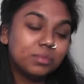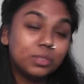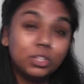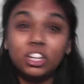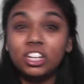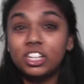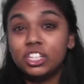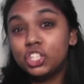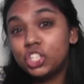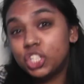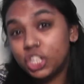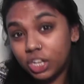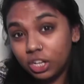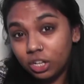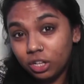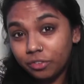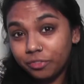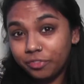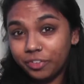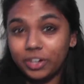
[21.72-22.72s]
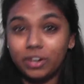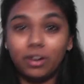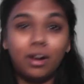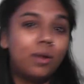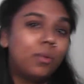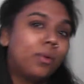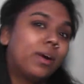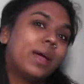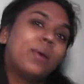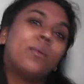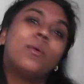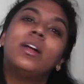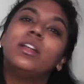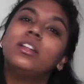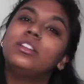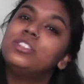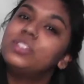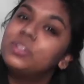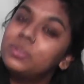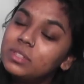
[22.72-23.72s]
I'm going to chill, figure out what I want
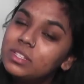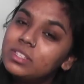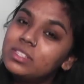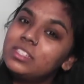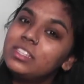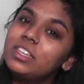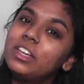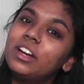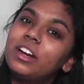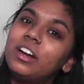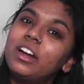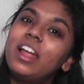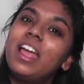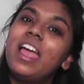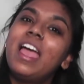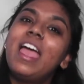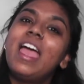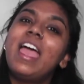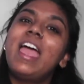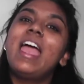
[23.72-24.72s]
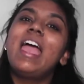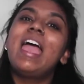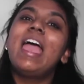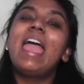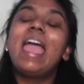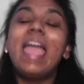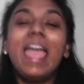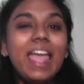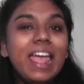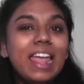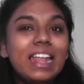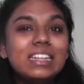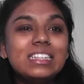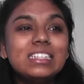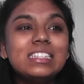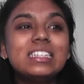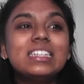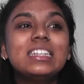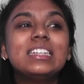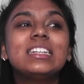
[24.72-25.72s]
to do this year,
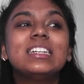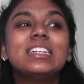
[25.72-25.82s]
and